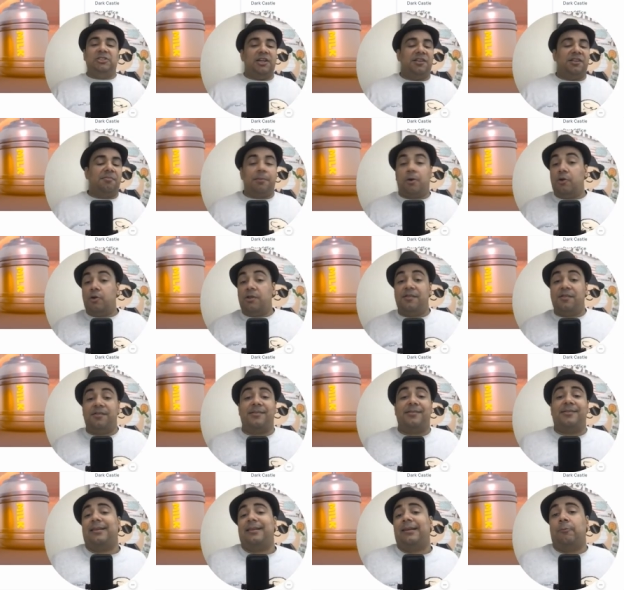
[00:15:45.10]
just
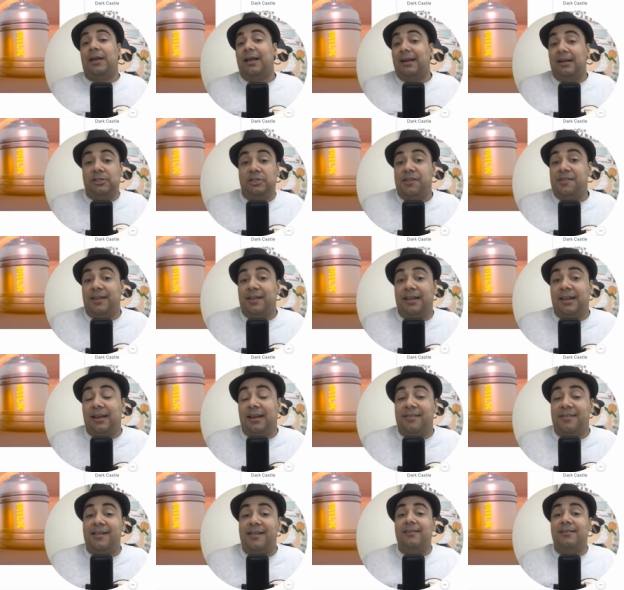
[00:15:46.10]
because we get just
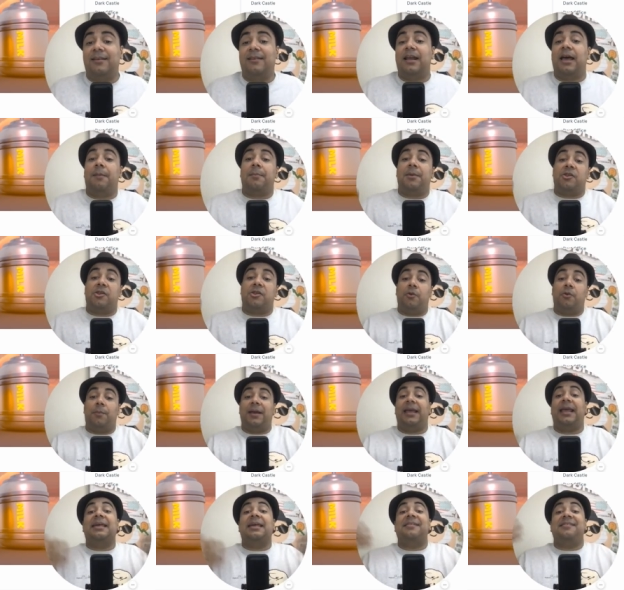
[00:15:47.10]
getting started. I'm
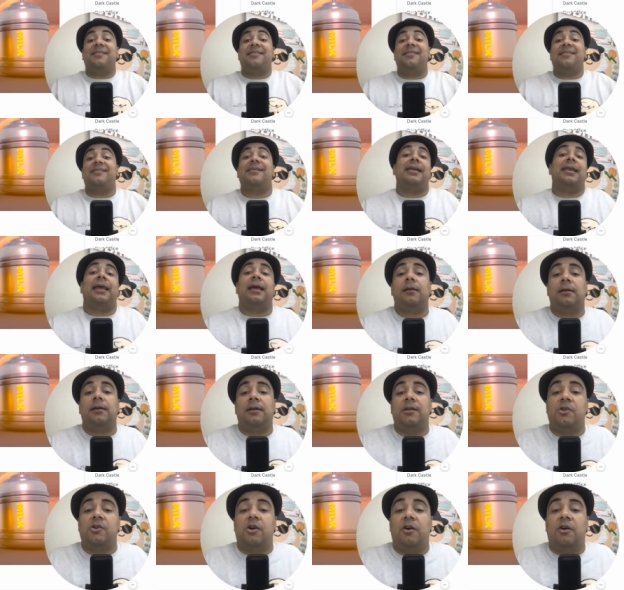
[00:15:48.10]
assuming this is gonna
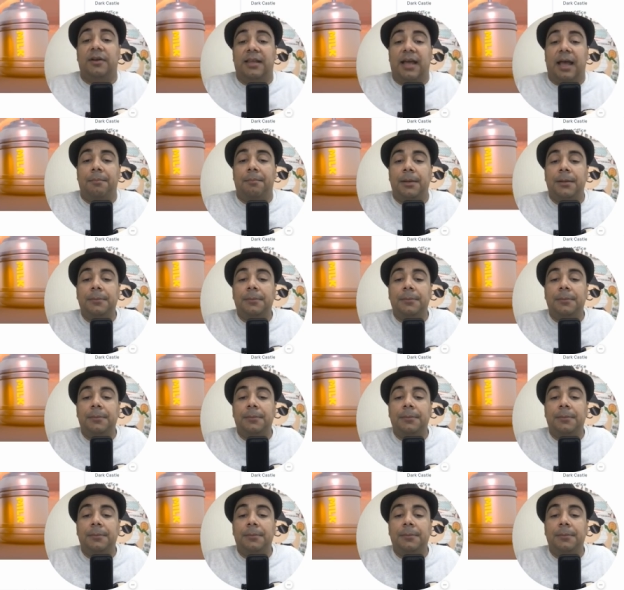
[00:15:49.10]
increase over time.